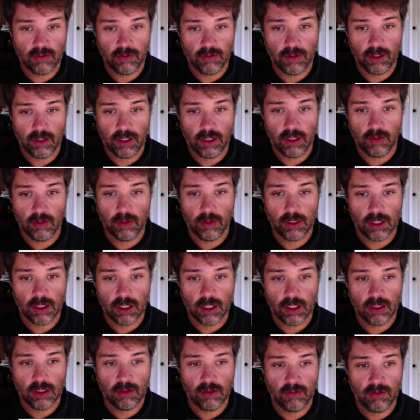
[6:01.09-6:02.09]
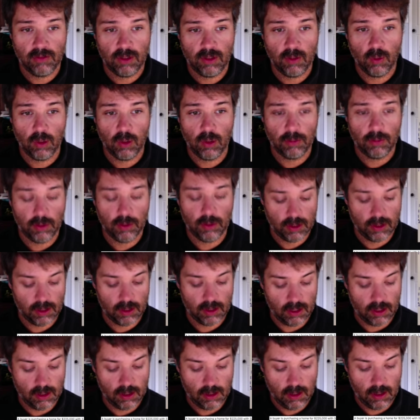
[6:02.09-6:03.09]
That origination fee,
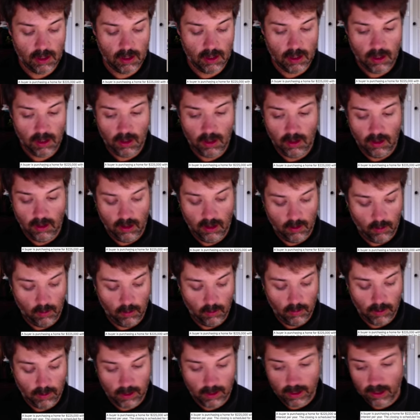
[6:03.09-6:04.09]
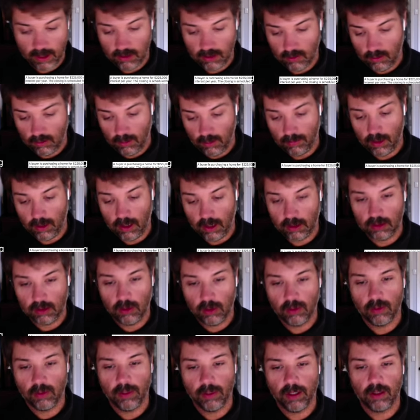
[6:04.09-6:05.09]
1%, and we realize, remember our loan
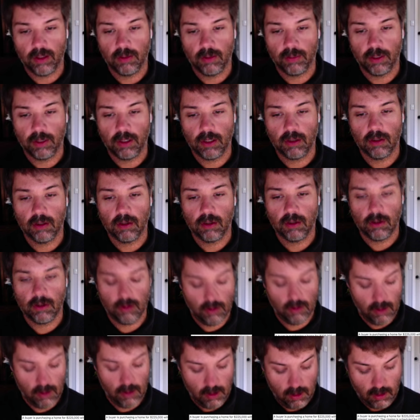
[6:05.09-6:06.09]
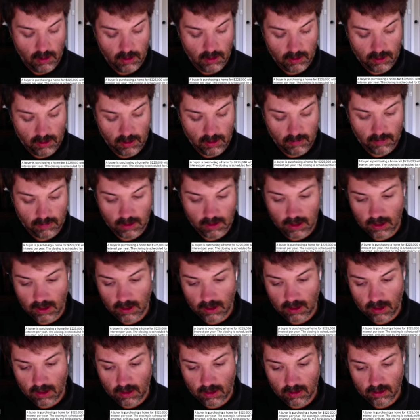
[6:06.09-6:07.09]
amount up here,
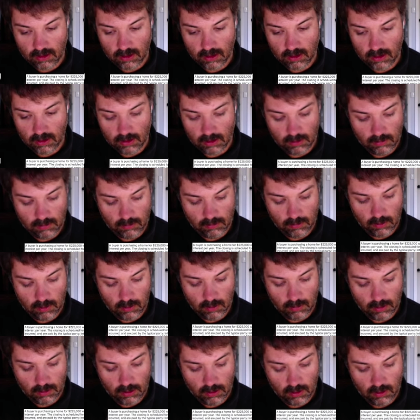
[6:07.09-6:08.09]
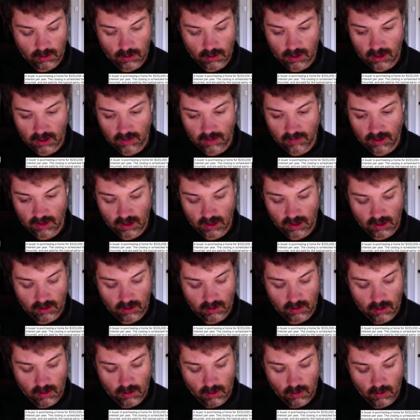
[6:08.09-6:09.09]

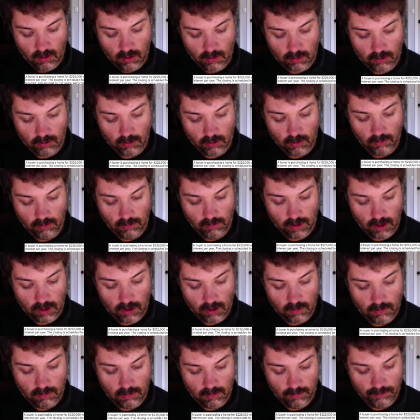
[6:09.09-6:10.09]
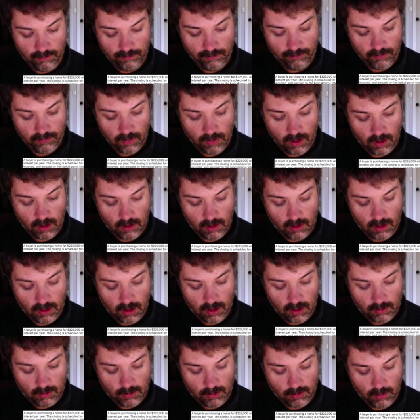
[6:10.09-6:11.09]
217,125
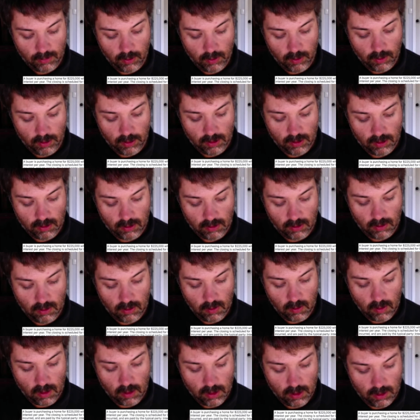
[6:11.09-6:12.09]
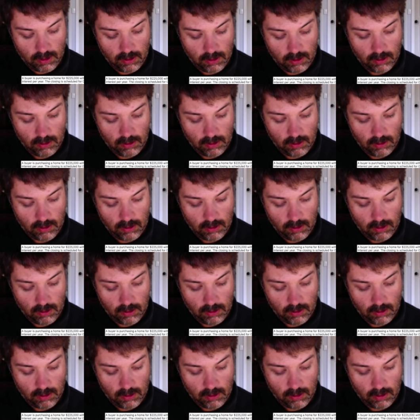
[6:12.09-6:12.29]
times 0.01.